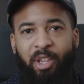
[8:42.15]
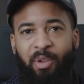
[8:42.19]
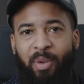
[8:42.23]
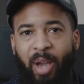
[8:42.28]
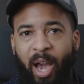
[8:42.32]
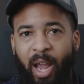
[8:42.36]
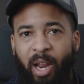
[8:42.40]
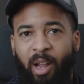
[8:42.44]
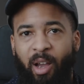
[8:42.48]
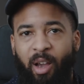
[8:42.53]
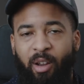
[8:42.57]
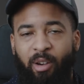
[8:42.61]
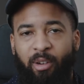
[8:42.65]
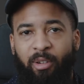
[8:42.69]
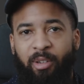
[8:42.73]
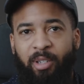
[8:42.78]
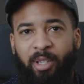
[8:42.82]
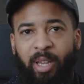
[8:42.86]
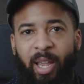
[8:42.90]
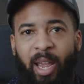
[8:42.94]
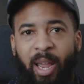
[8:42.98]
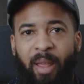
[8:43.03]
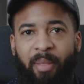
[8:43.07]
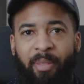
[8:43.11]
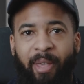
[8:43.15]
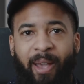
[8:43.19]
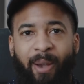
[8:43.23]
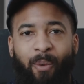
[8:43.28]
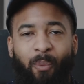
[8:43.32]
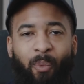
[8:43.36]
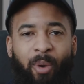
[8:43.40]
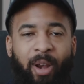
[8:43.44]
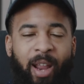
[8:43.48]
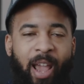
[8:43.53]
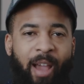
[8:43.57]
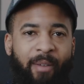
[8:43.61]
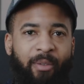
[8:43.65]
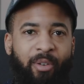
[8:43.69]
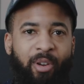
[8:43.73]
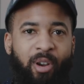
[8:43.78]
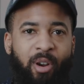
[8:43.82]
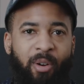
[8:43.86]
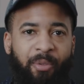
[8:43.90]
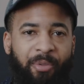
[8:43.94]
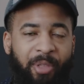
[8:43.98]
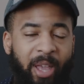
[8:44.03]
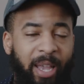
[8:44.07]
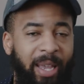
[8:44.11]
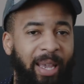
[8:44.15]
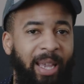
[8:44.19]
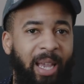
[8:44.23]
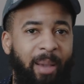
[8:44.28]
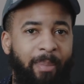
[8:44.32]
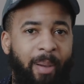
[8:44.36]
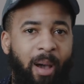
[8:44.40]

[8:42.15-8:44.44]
You got to understand that whenever you're thinking